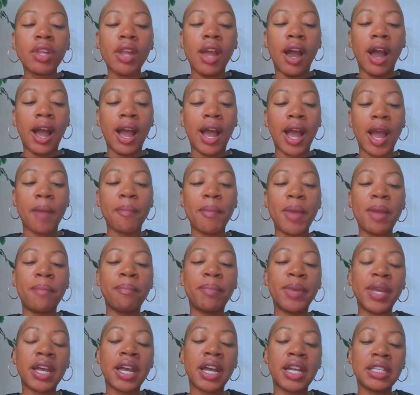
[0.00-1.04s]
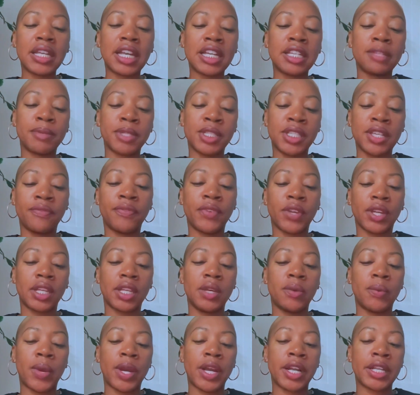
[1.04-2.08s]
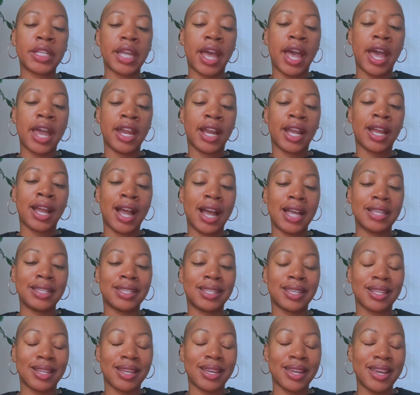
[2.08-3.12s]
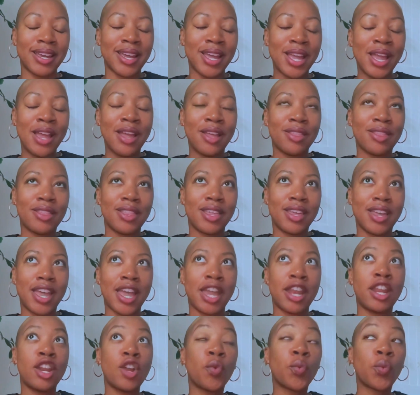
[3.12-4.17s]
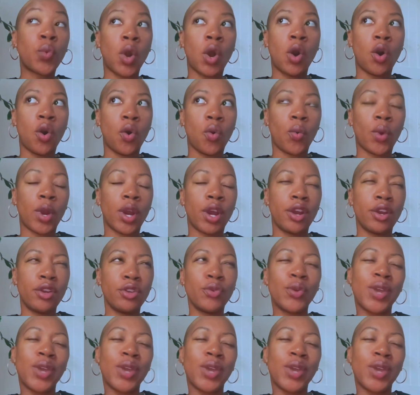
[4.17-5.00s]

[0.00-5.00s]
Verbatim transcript: Um, and because I specifically worked at a consulate mm-hmm. and in a role where you